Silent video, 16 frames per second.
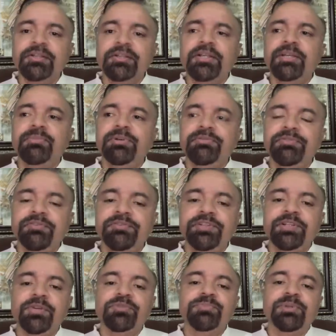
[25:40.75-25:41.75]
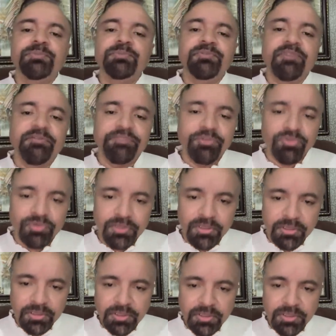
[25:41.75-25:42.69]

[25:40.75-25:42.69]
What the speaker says: There'll be 50,000 people for funeral.